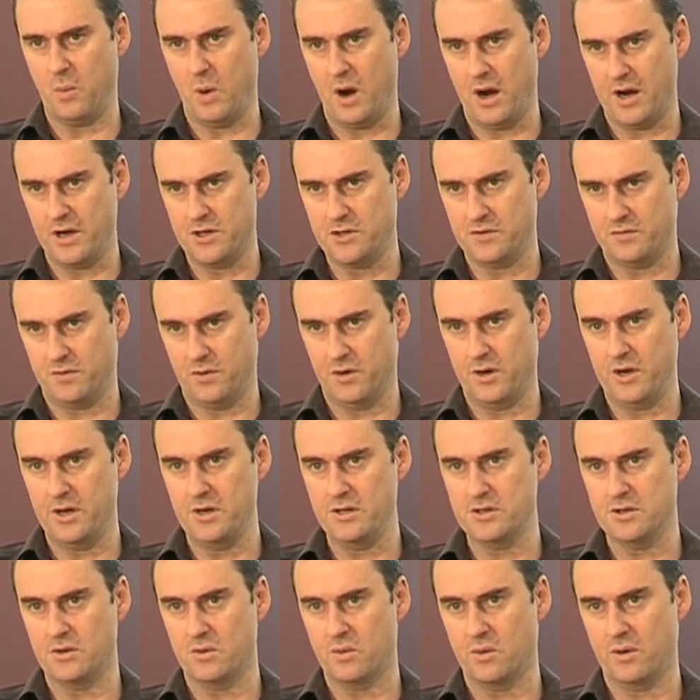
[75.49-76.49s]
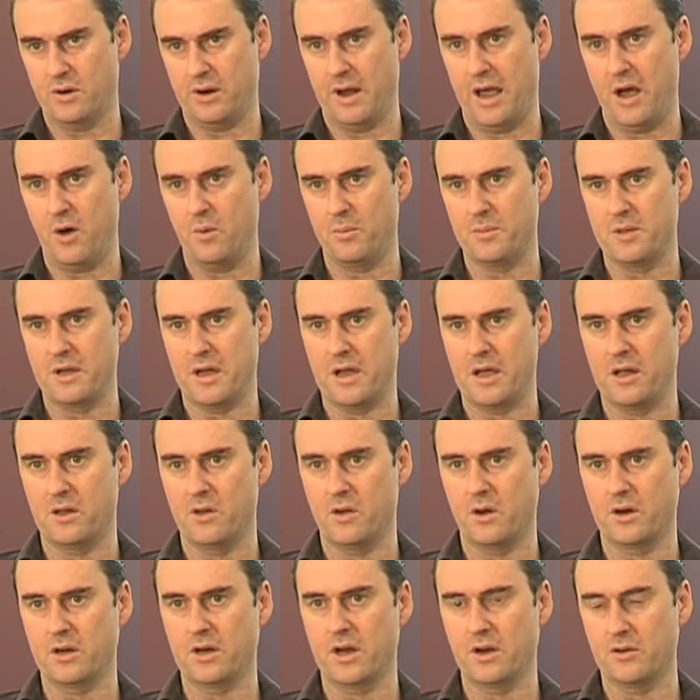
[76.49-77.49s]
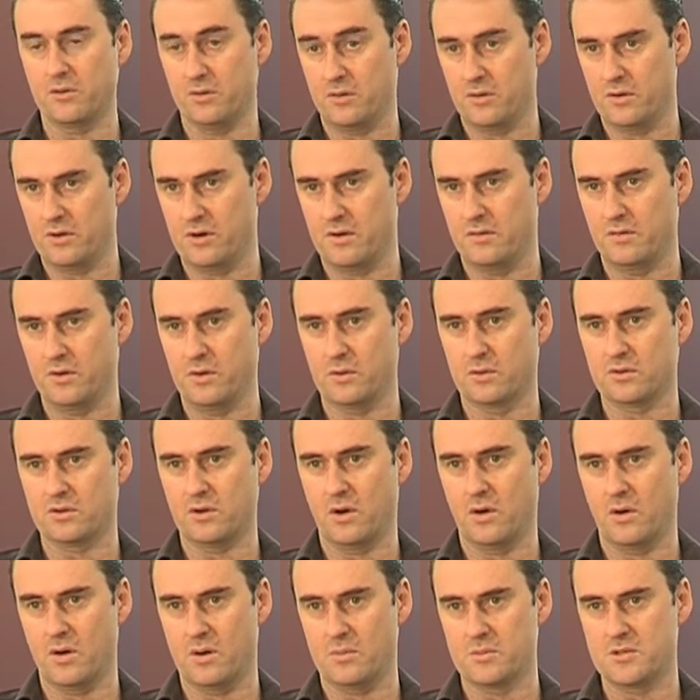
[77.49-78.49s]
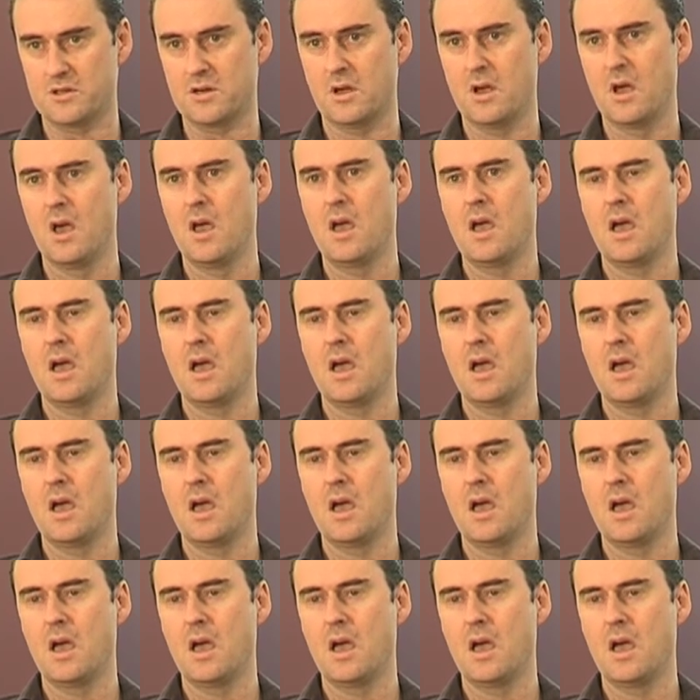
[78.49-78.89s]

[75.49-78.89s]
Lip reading: wage freeze in order to help the airline get through the difficult times.